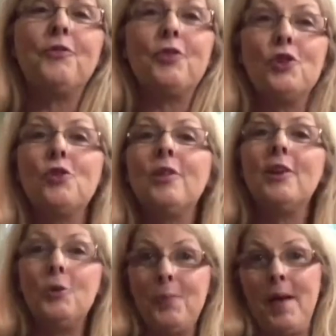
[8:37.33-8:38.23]
your
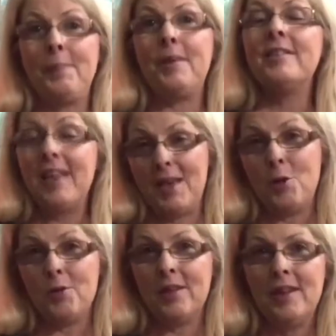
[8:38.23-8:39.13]
little puppy's health.
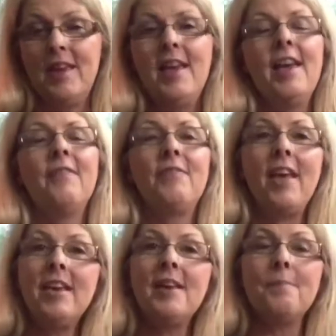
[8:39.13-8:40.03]
If they
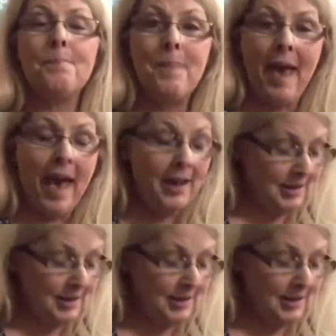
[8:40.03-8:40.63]
get bad